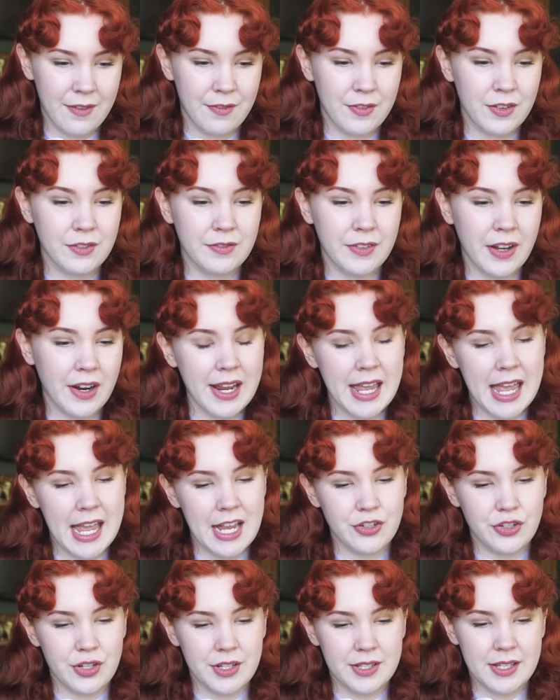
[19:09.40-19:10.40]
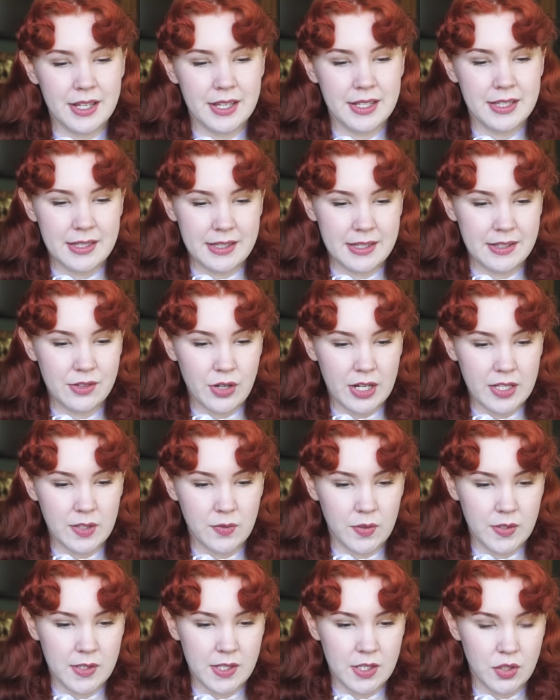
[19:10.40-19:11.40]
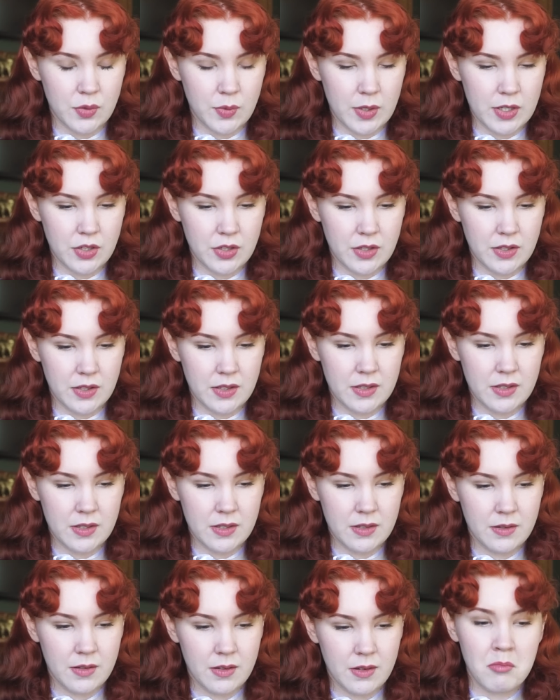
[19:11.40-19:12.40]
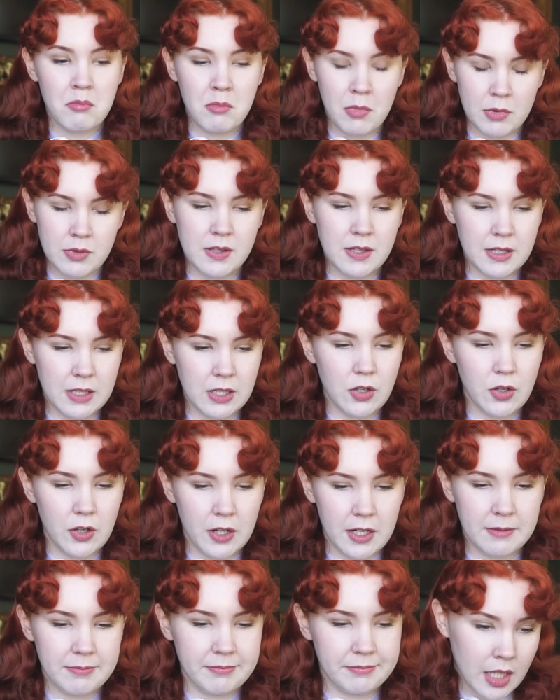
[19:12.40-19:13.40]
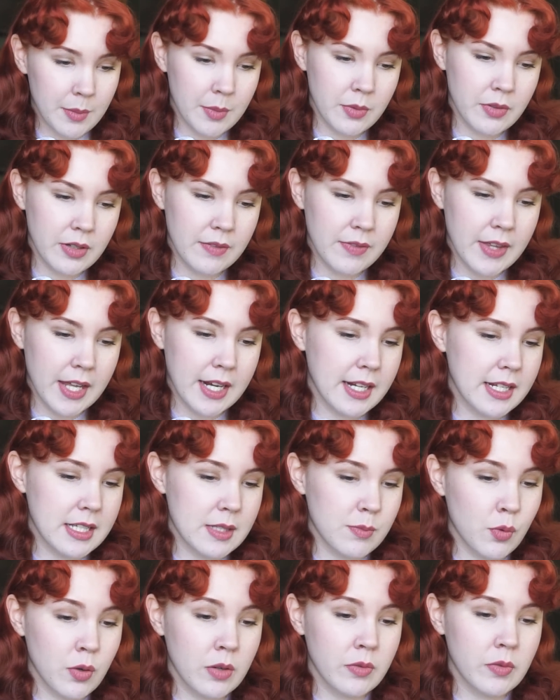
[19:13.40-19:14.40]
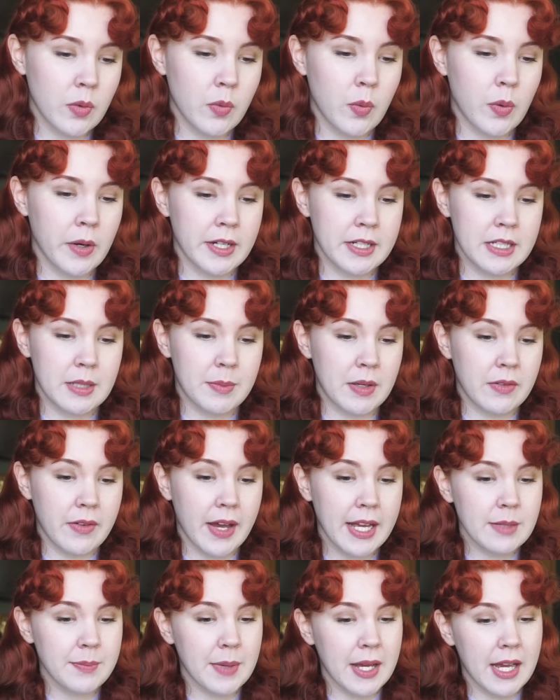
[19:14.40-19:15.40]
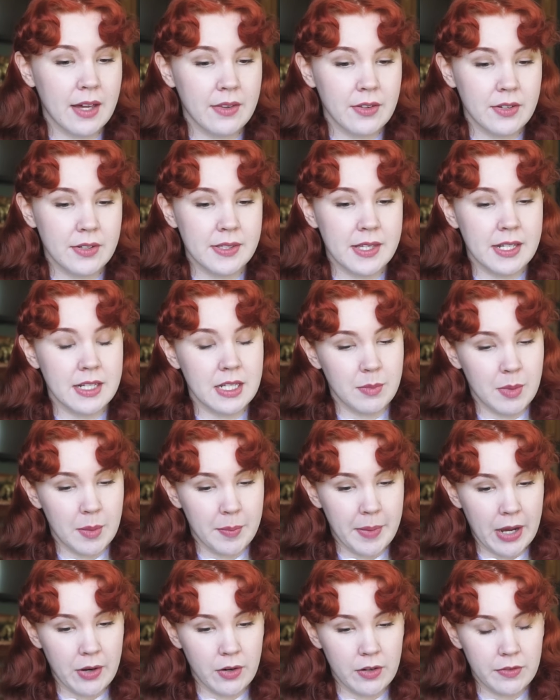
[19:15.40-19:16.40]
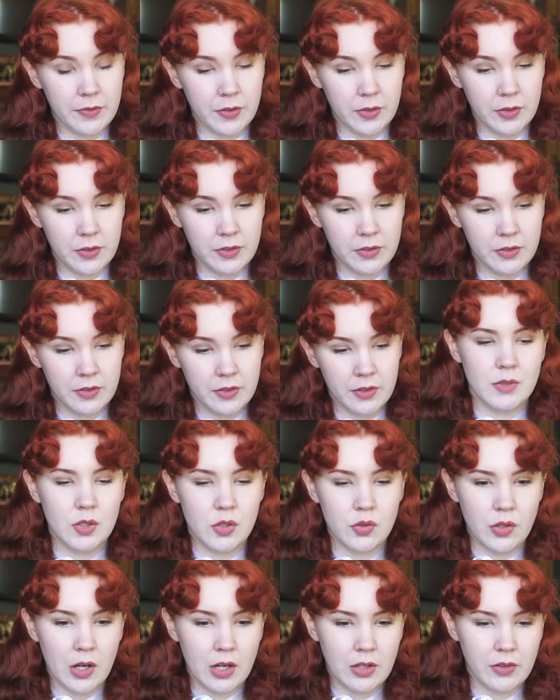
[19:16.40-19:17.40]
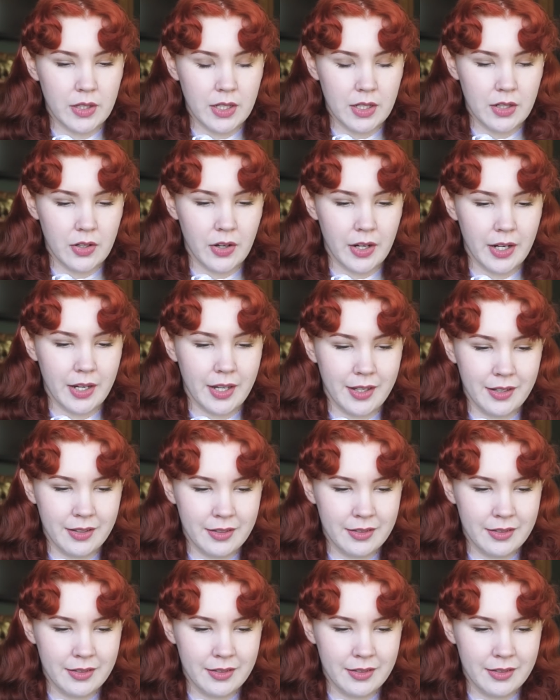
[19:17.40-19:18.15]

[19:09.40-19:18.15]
I feel very anxious in stressful situations. Mostly agree. You believe that it is more rewarding to be liked by others than to be powerful. Strongly agree.